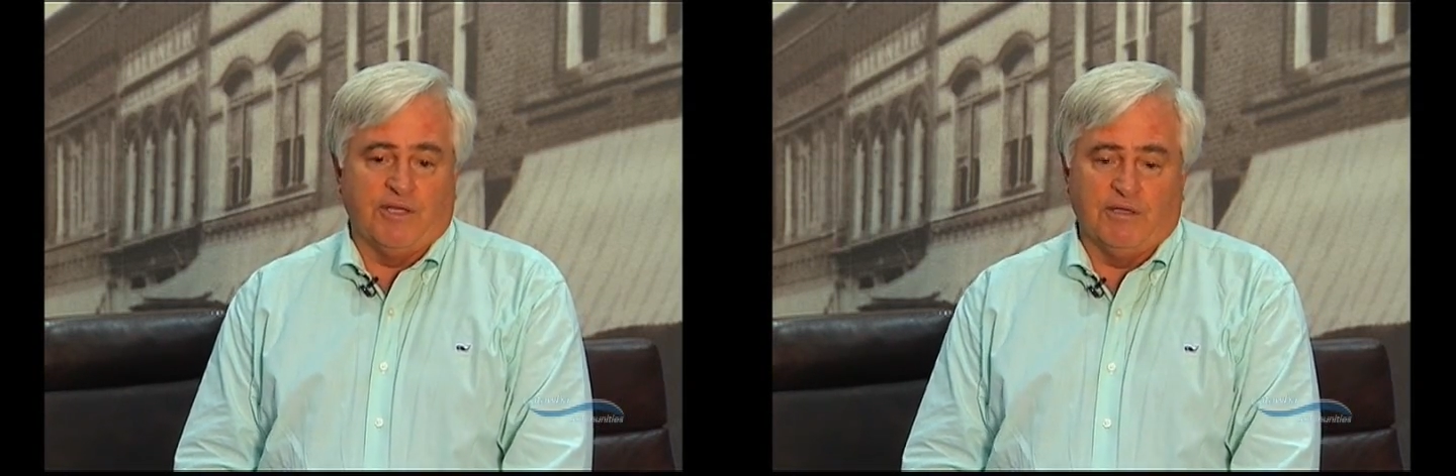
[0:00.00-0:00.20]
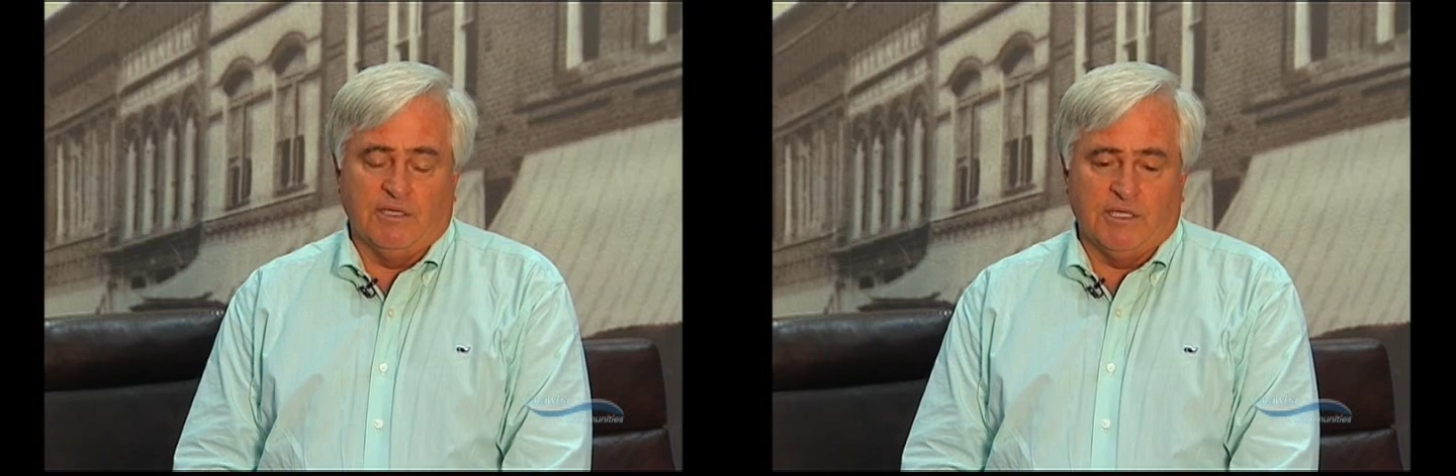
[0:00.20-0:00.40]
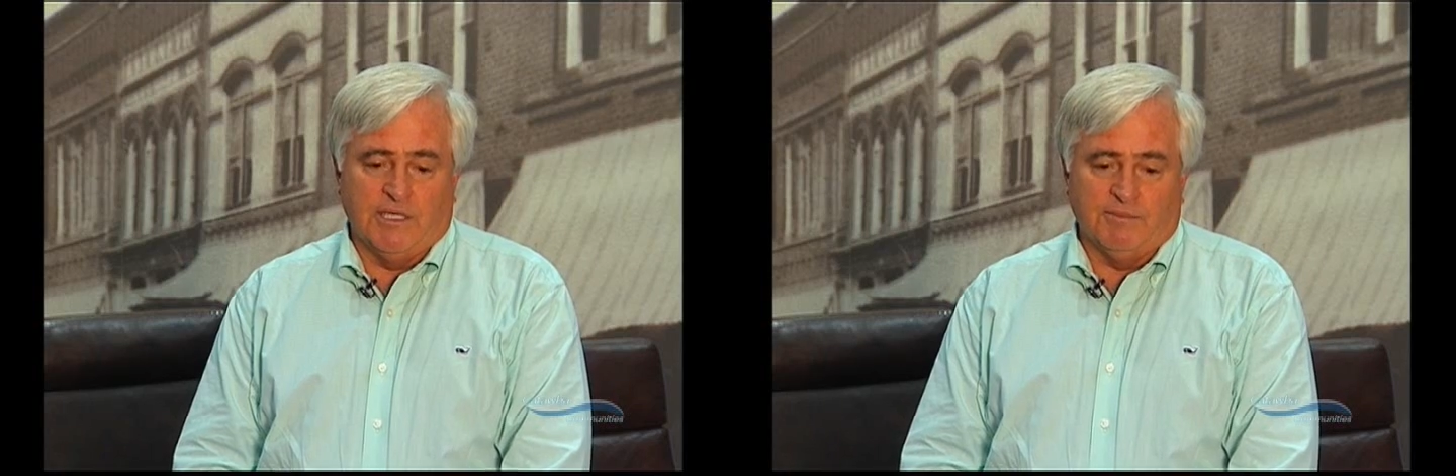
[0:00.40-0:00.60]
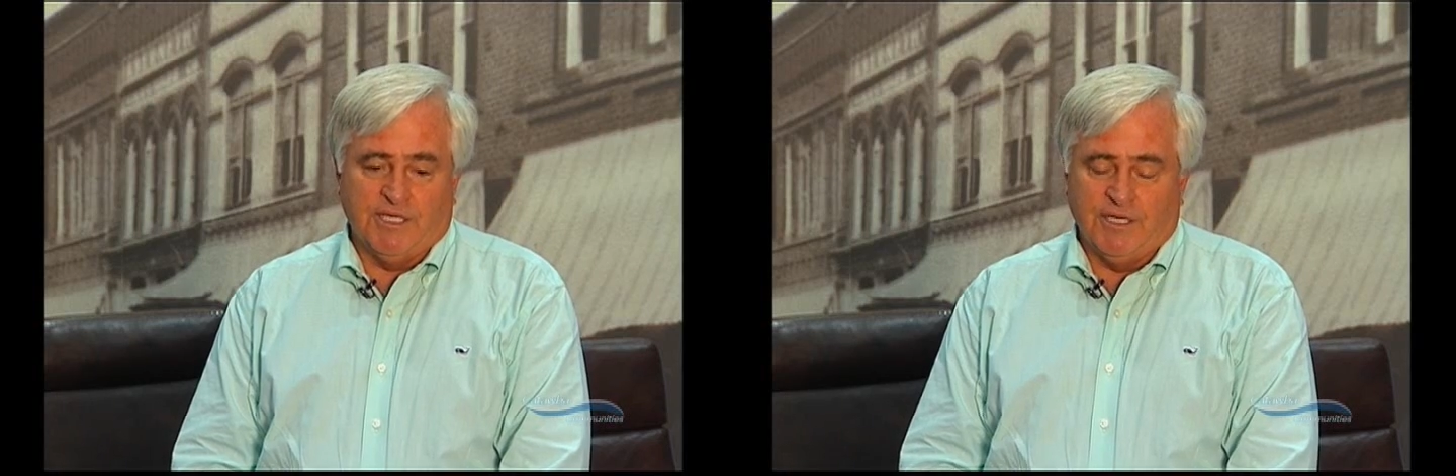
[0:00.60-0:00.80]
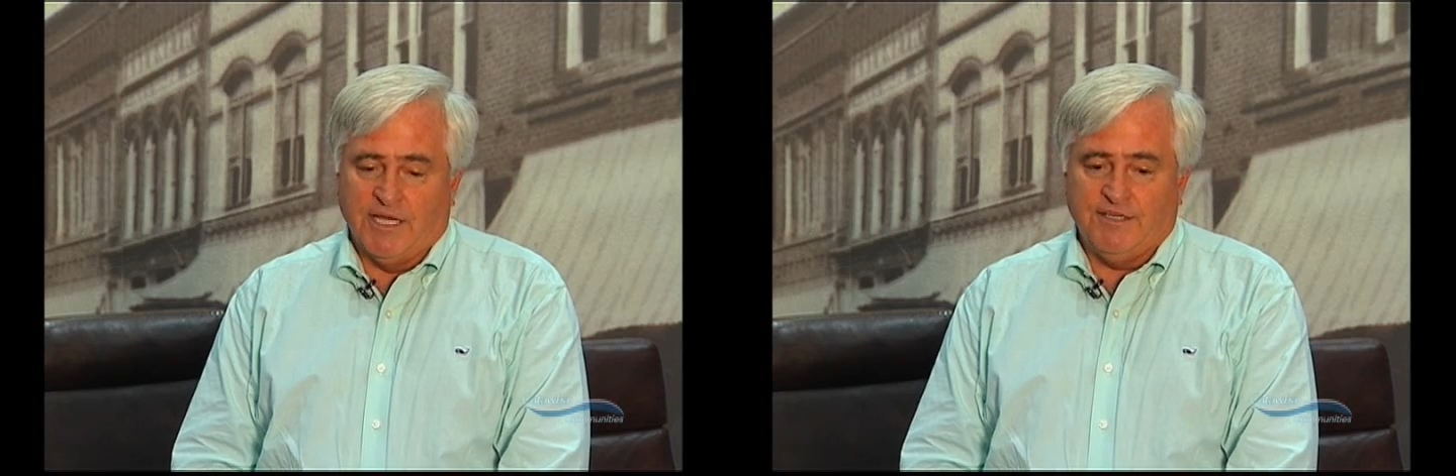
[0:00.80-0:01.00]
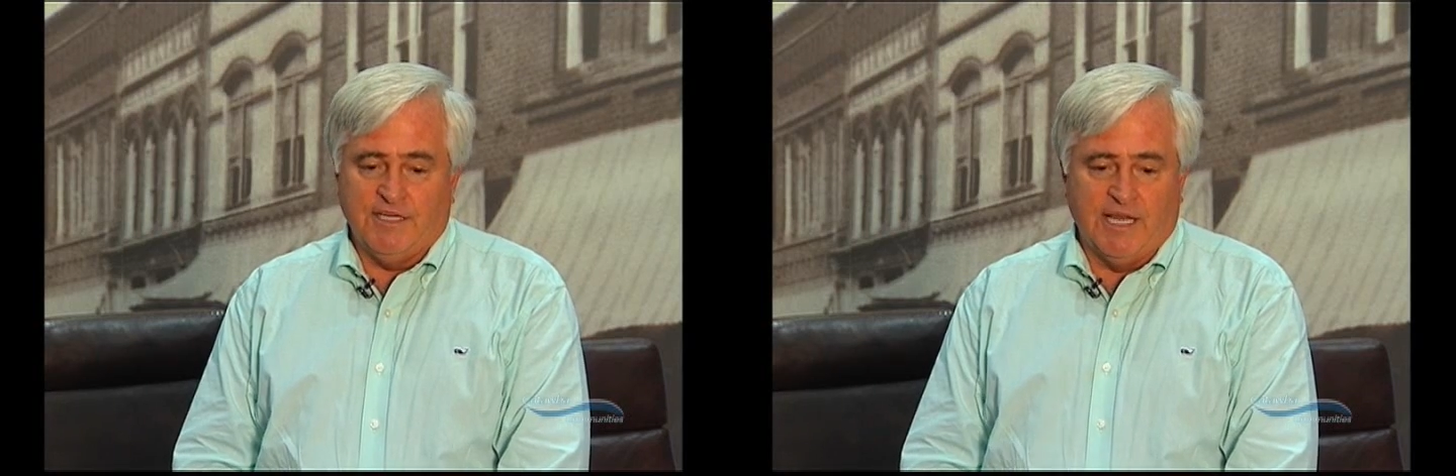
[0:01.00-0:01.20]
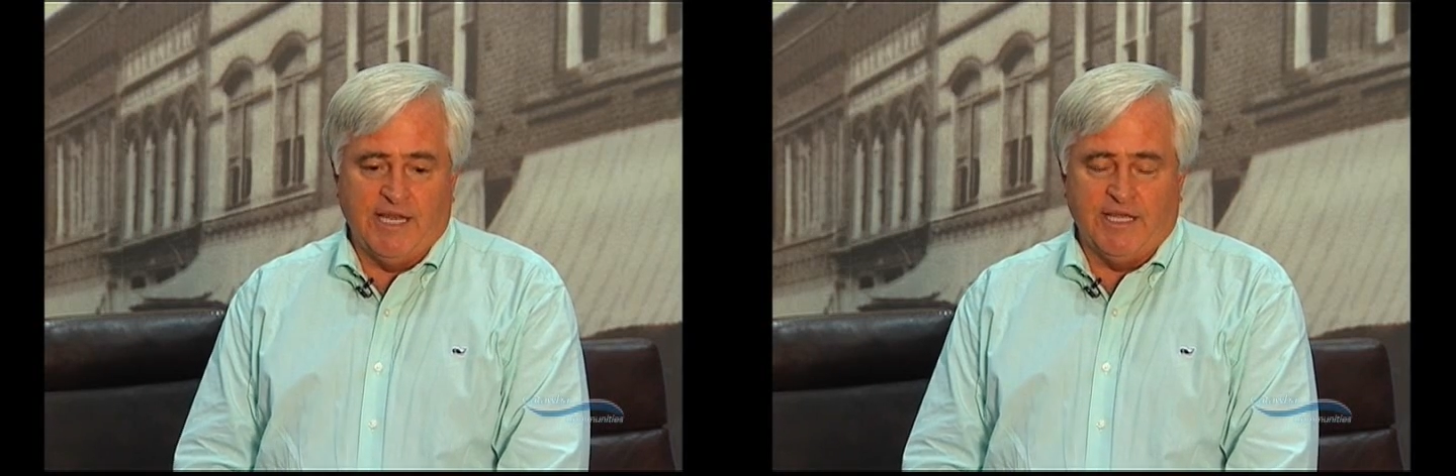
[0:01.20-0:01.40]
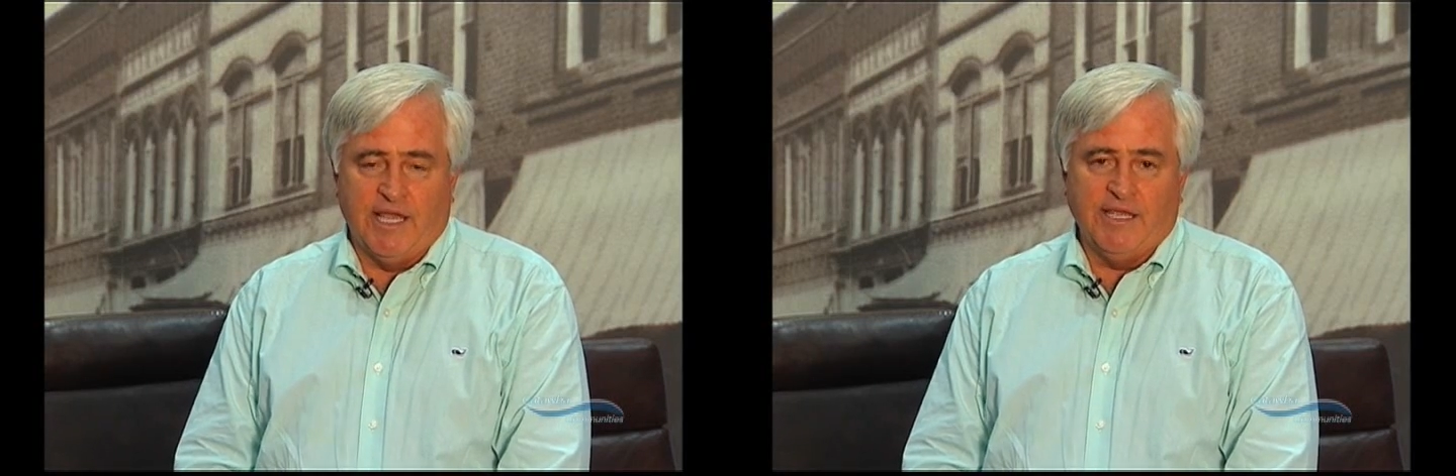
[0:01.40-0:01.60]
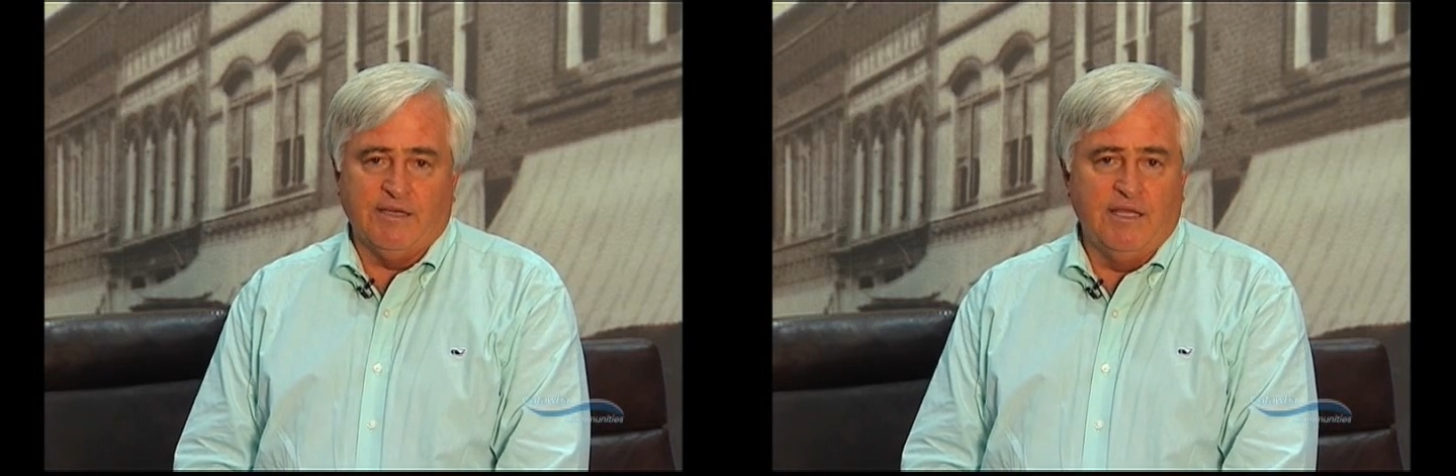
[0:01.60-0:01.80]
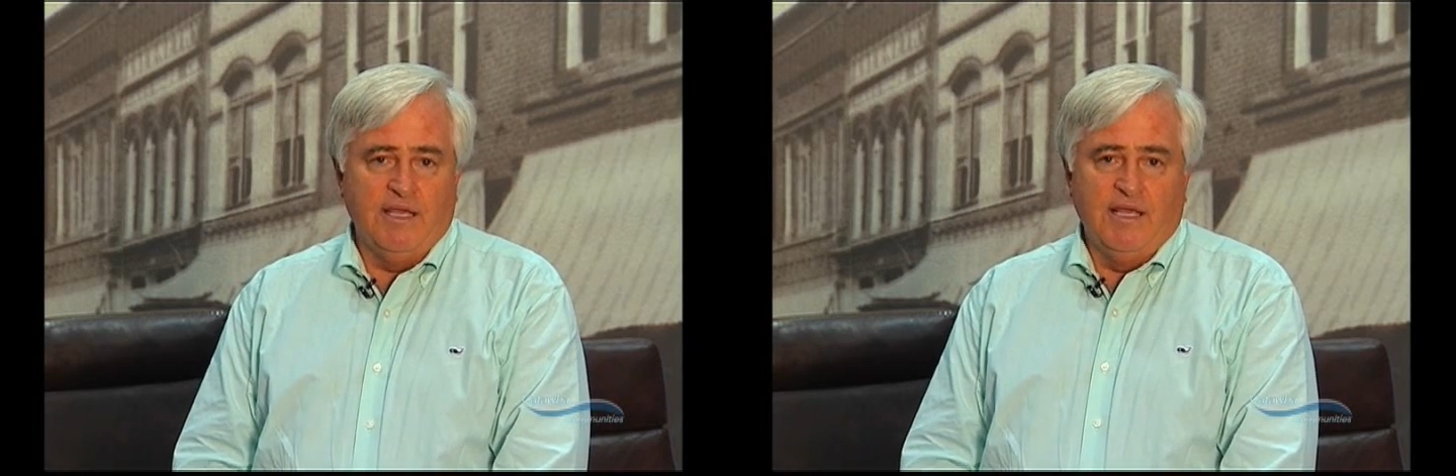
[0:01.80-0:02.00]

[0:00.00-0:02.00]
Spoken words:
In 1988,